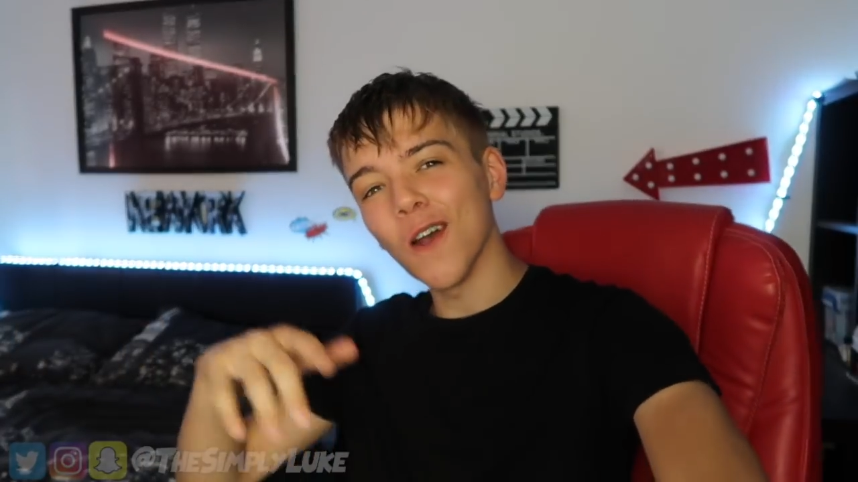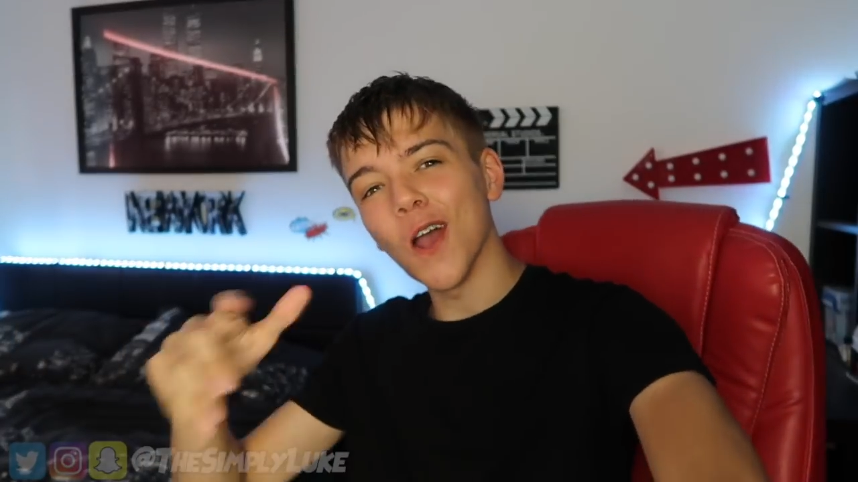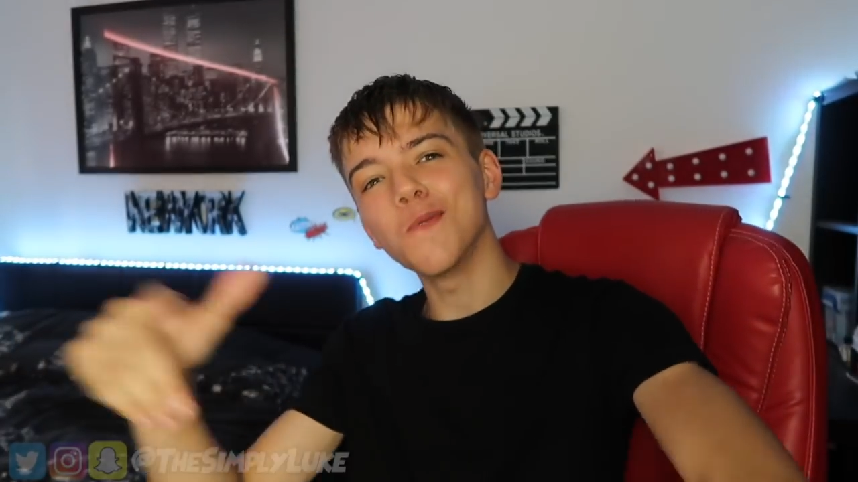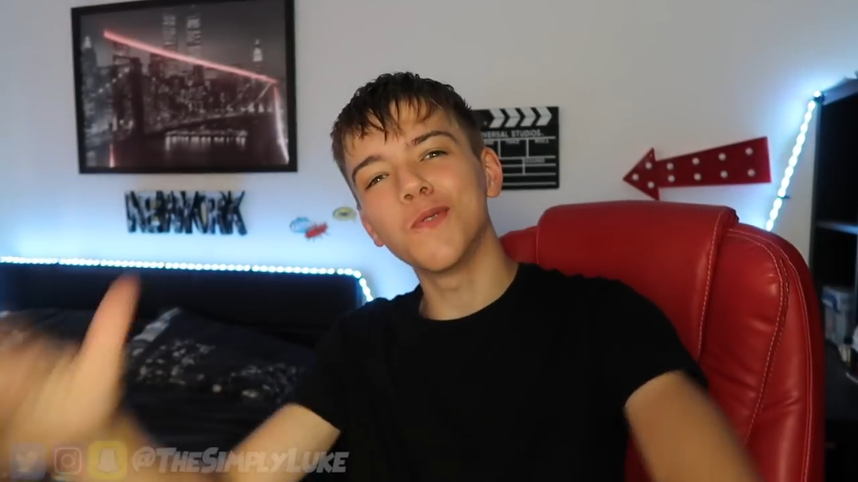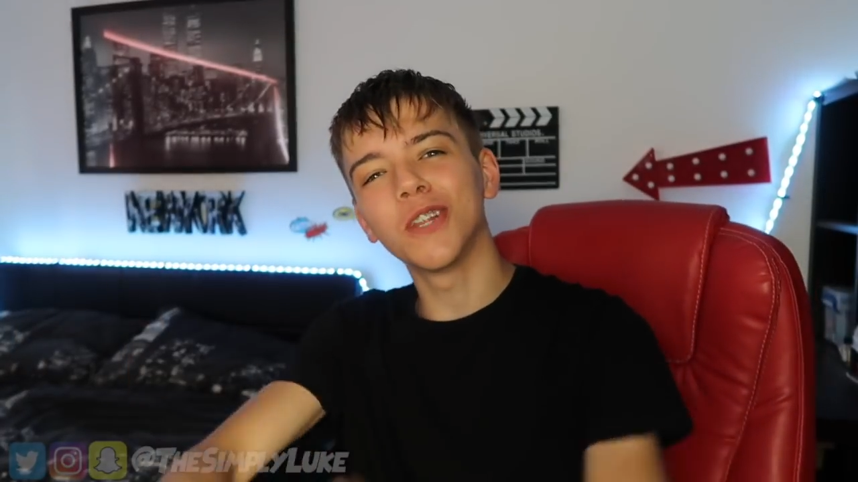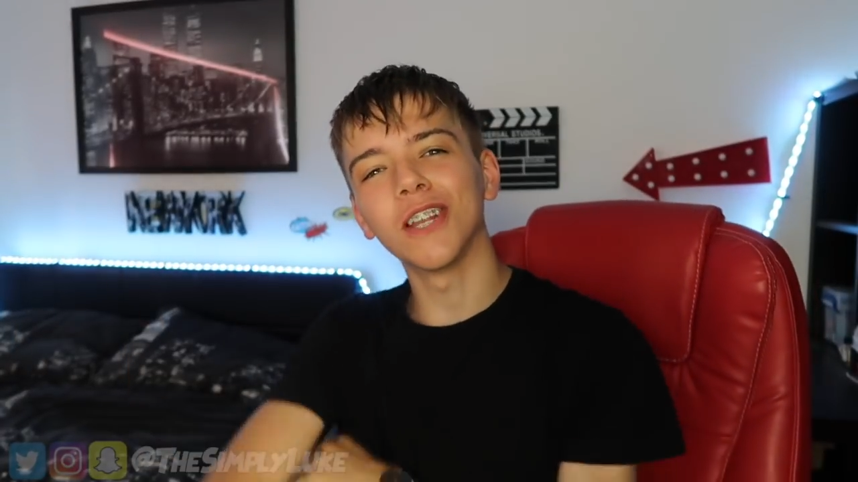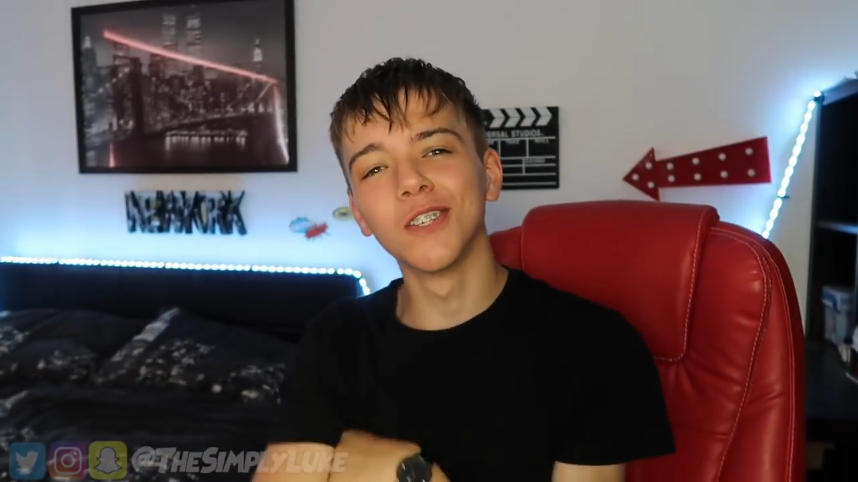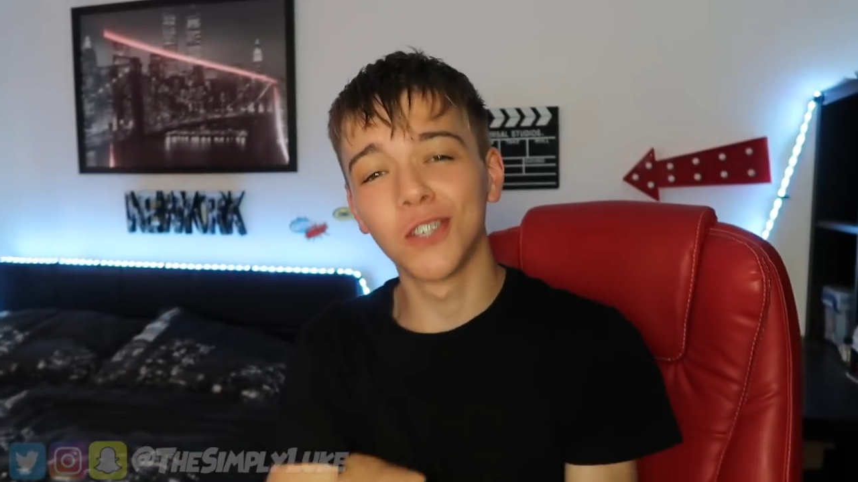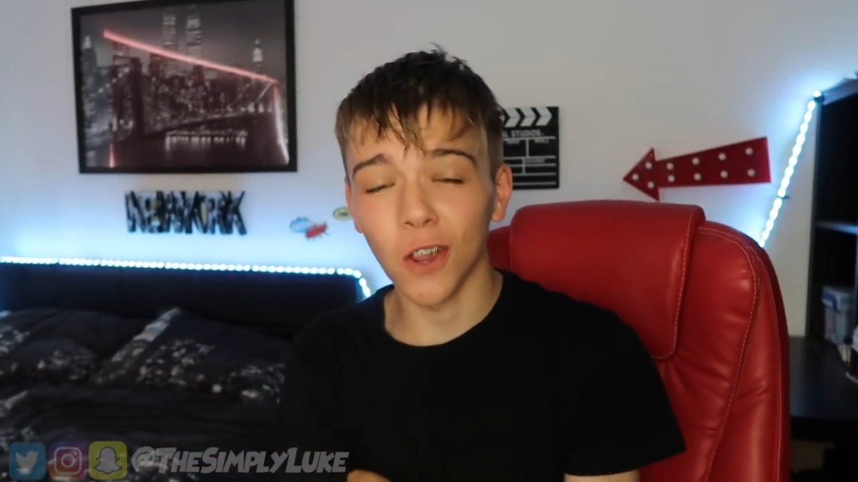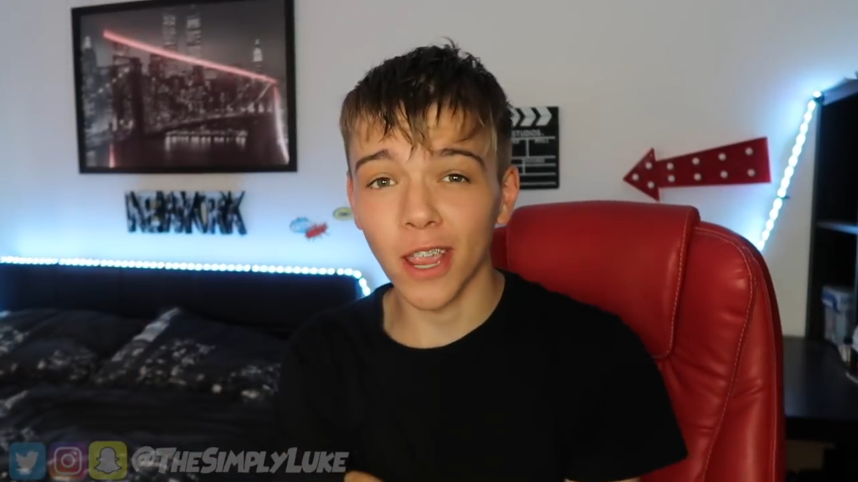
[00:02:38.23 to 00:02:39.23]
Hope you did
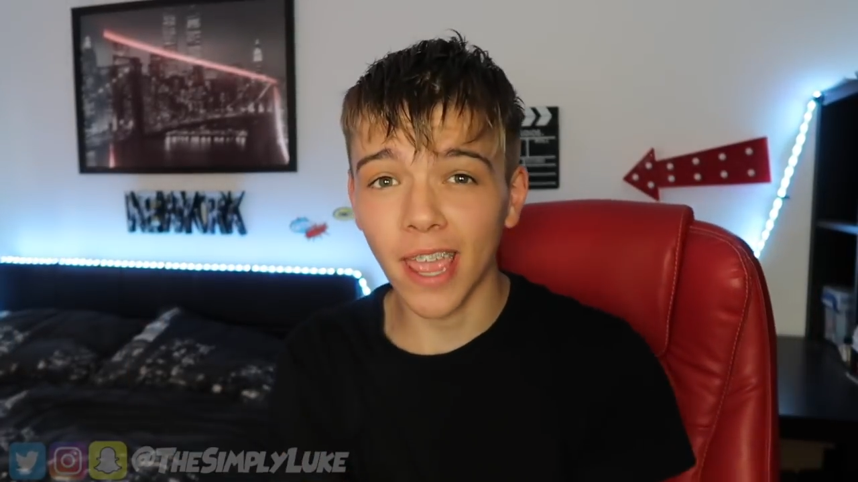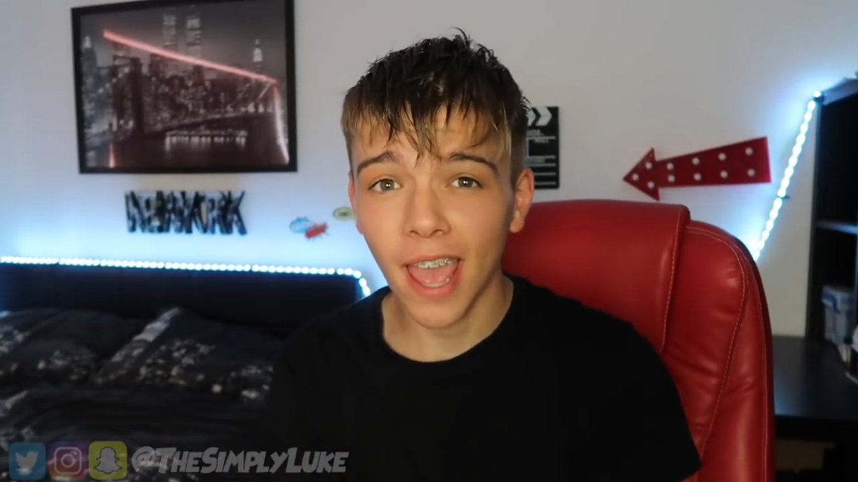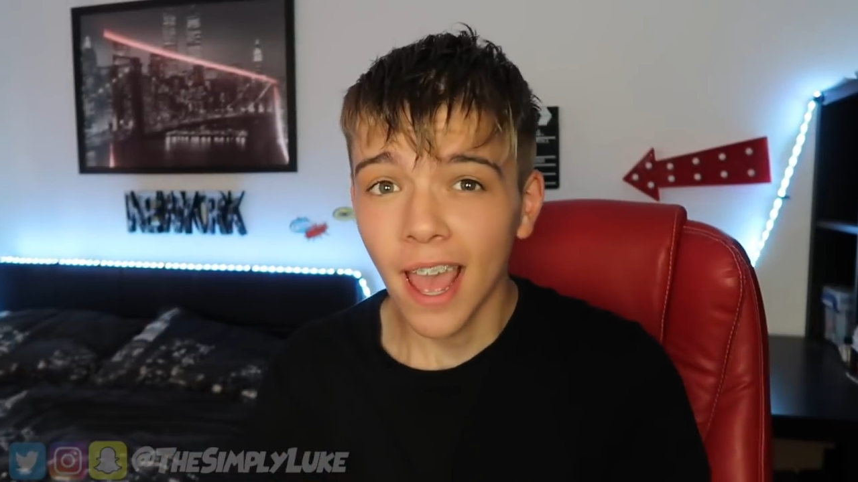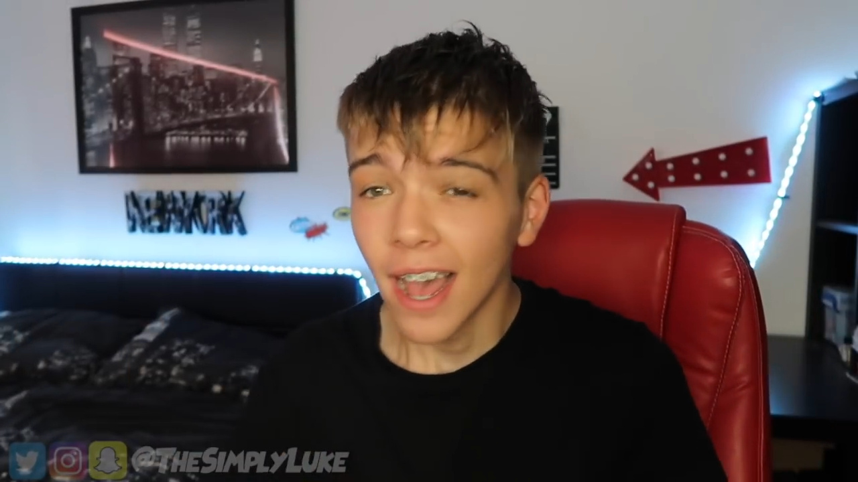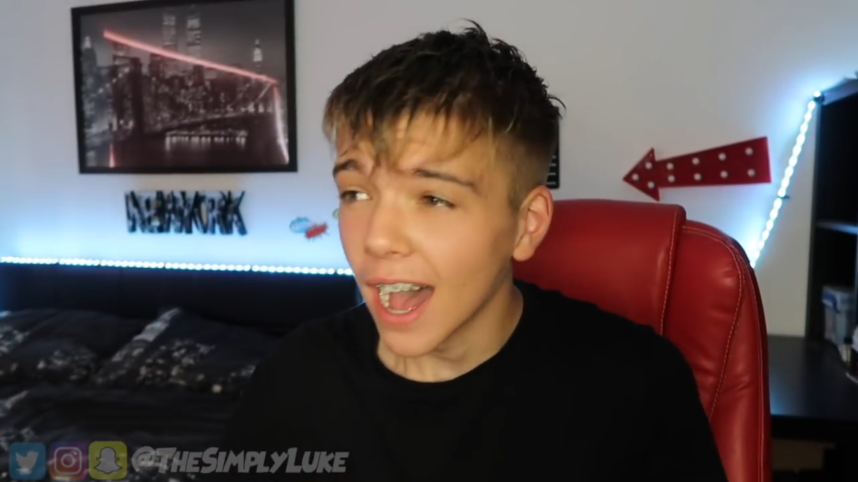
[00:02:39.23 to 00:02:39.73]
enjoy it.